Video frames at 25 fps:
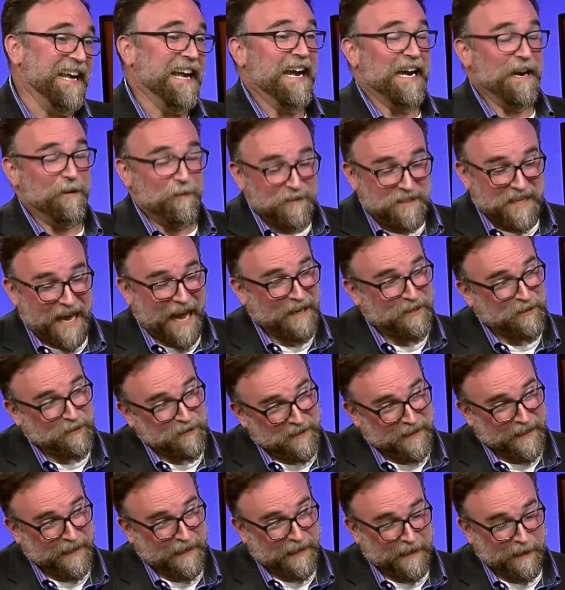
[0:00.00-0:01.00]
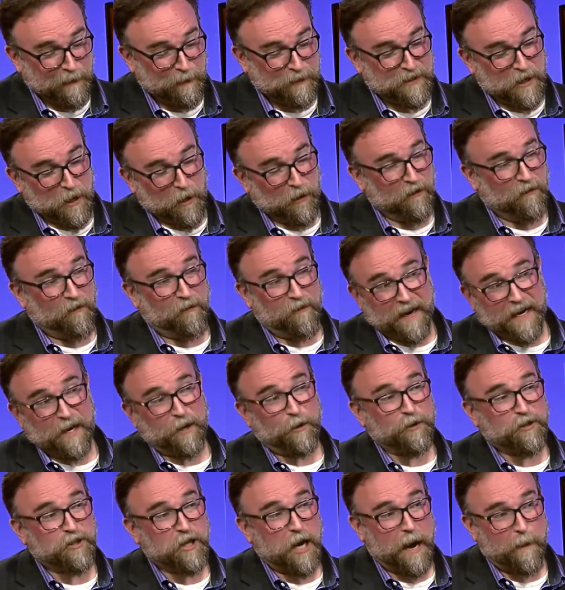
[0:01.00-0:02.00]
And it was actually, uh, it was called a
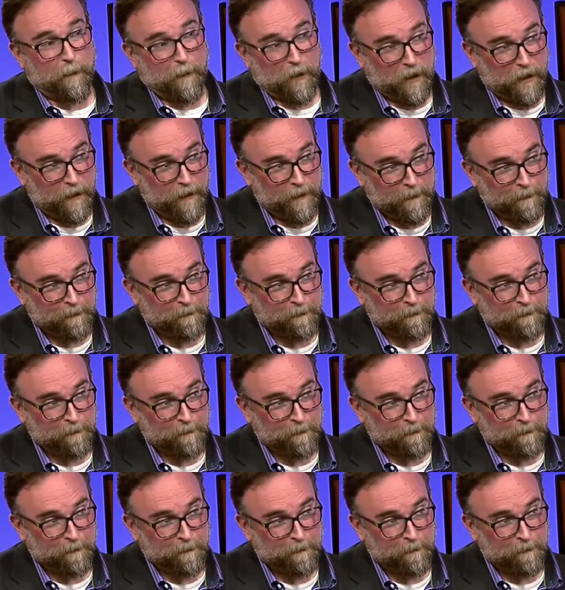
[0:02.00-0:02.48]
finger chopper.